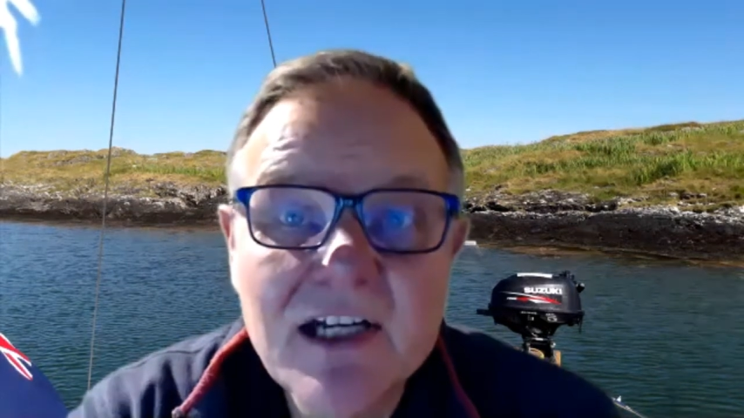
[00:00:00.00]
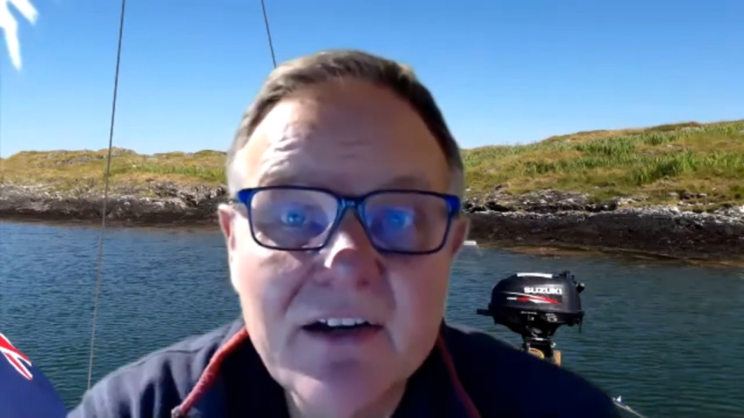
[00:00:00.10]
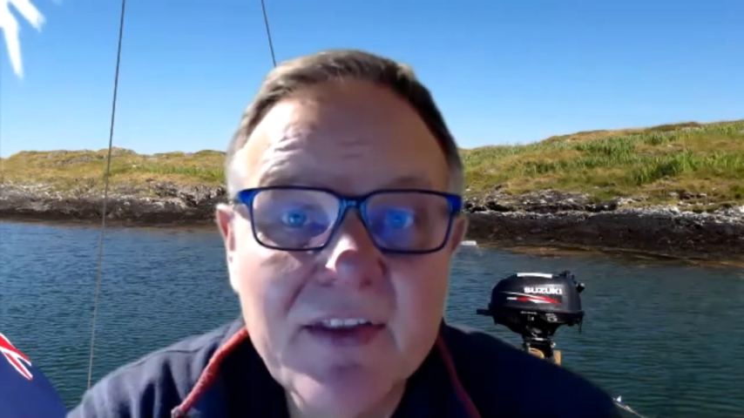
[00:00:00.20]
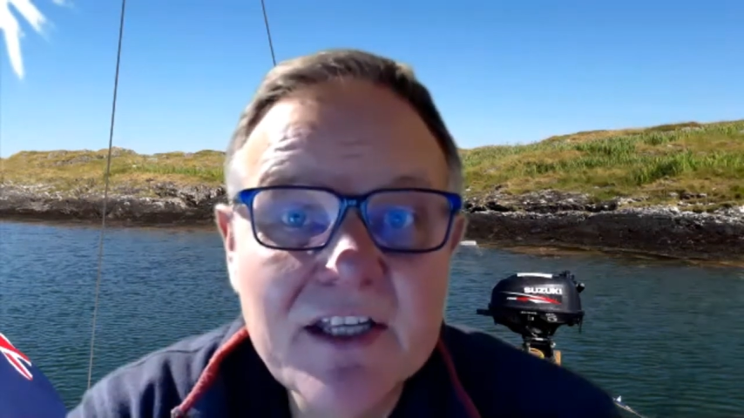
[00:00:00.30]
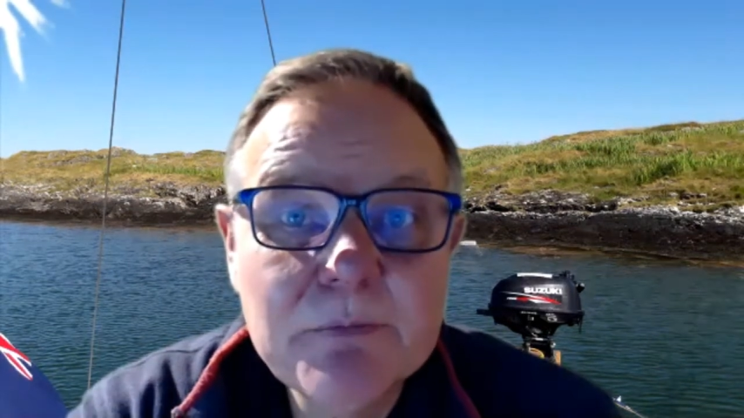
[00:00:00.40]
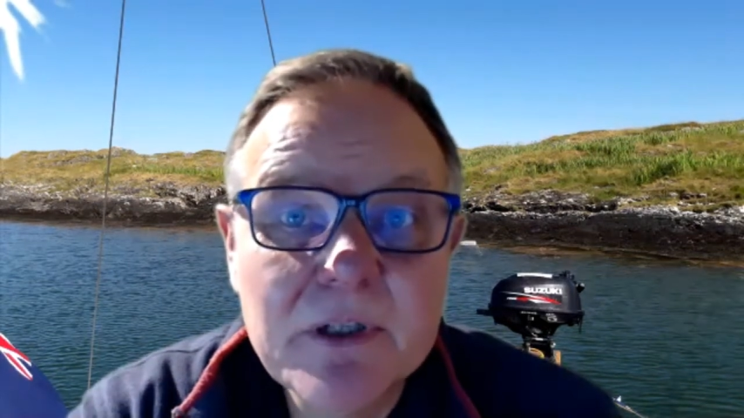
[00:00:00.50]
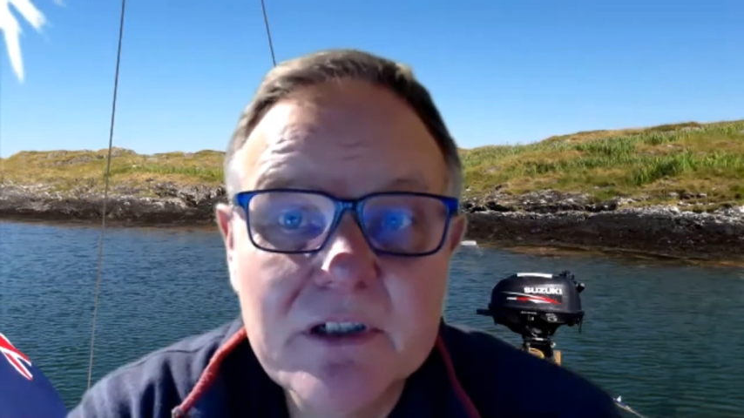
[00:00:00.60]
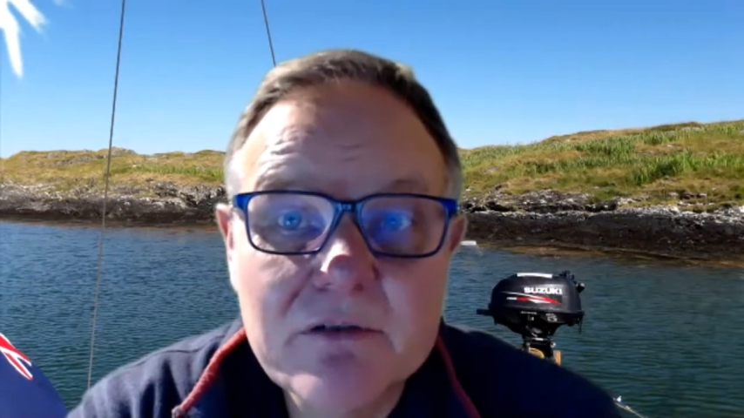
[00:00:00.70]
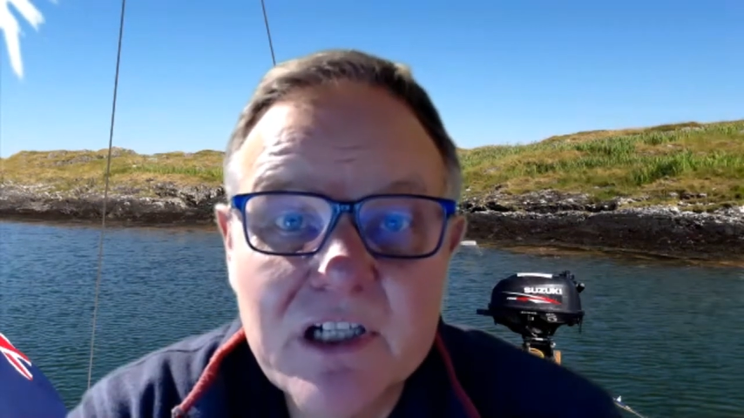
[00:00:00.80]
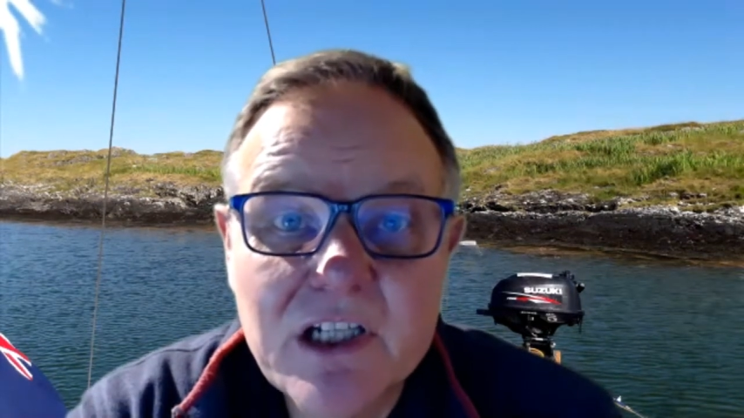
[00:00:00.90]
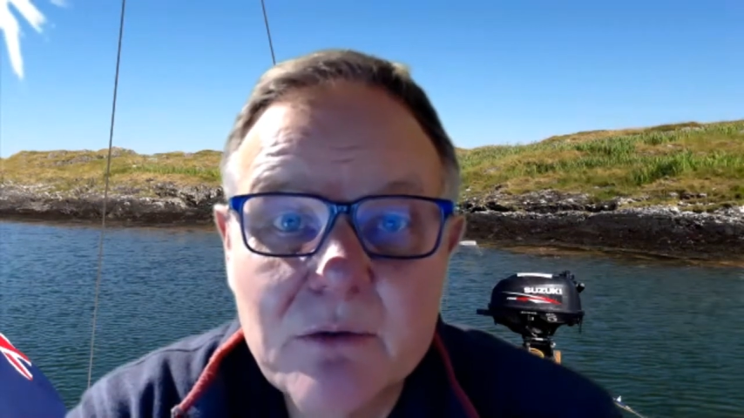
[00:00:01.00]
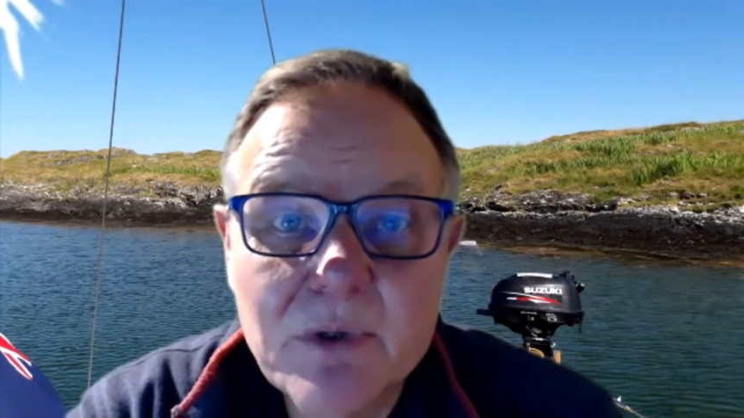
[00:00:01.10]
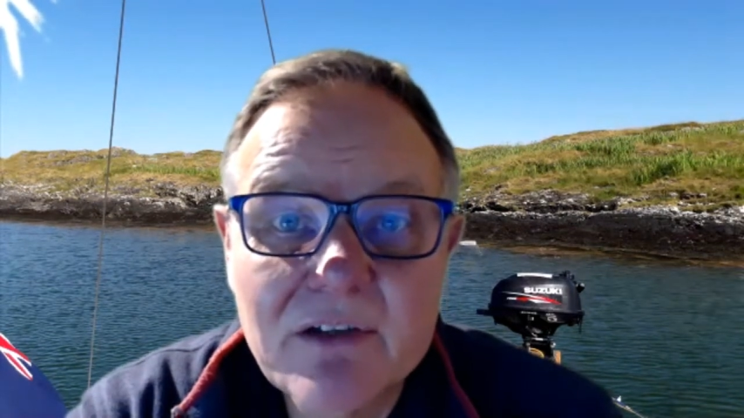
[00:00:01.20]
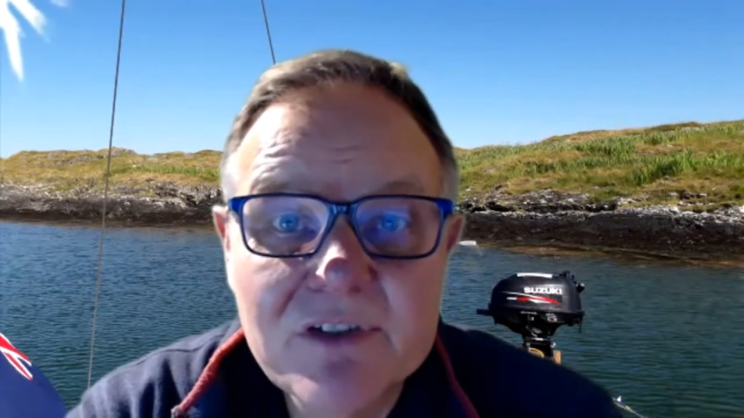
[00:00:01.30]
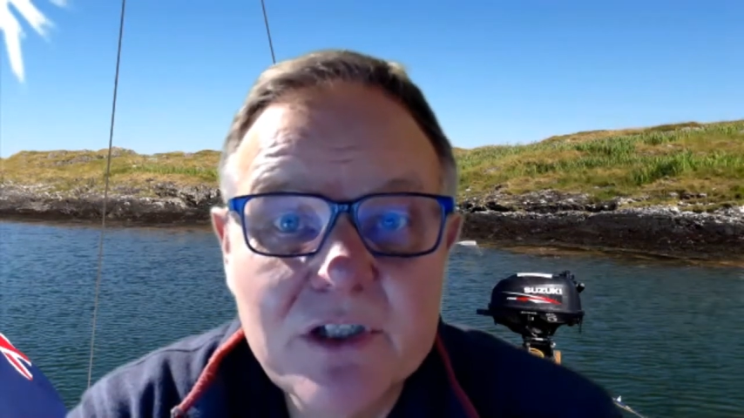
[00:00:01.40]
and that's because radio
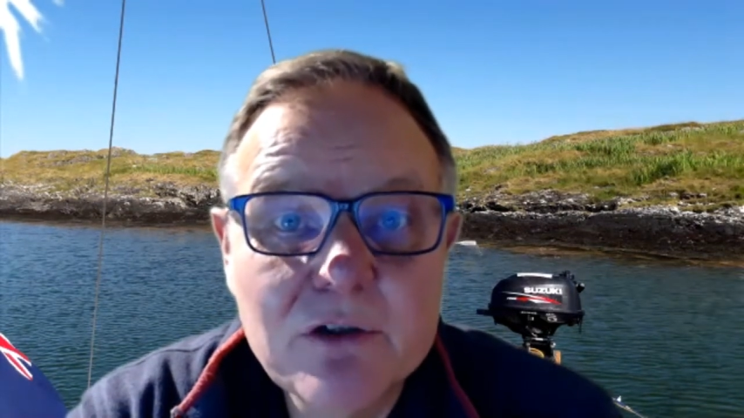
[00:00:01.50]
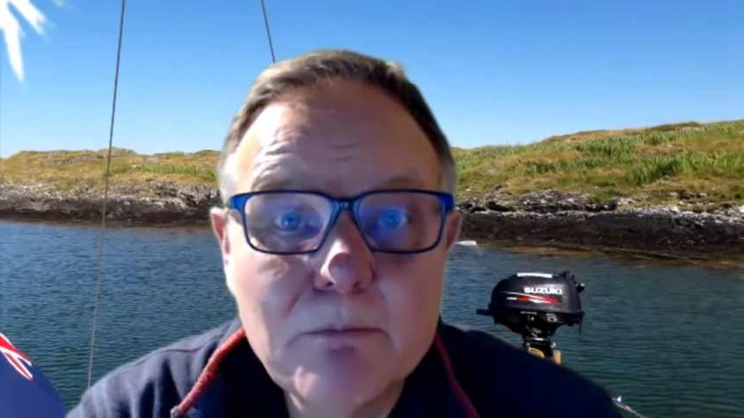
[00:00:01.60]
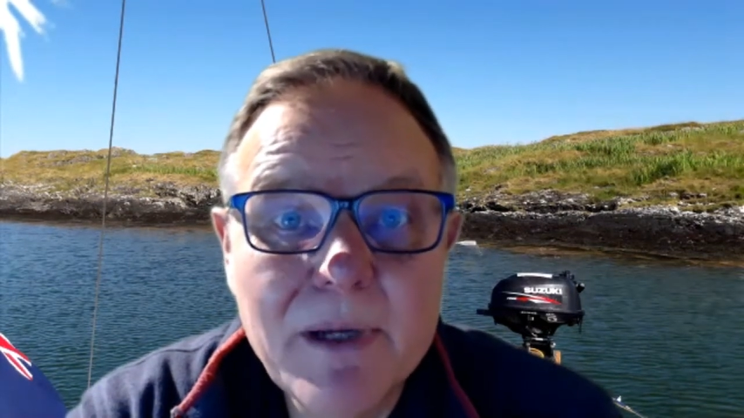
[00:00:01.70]
waves don't